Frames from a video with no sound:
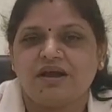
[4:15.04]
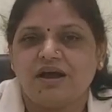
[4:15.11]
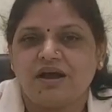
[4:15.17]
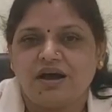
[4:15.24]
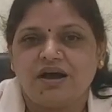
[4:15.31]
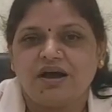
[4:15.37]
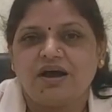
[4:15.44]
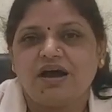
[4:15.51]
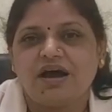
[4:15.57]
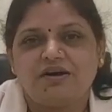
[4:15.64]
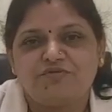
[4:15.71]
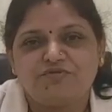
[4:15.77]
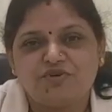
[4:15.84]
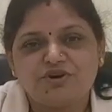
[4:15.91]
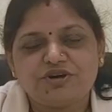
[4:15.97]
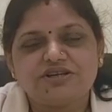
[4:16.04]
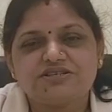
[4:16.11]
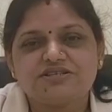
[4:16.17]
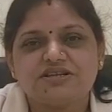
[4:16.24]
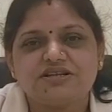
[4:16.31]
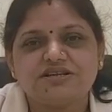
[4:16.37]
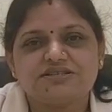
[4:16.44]
For a
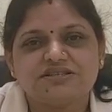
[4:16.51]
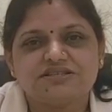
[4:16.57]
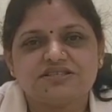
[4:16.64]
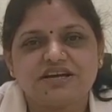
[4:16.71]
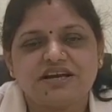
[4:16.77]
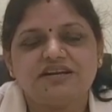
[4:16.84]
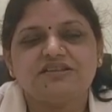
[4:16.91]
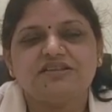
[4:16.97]
dyslexic child,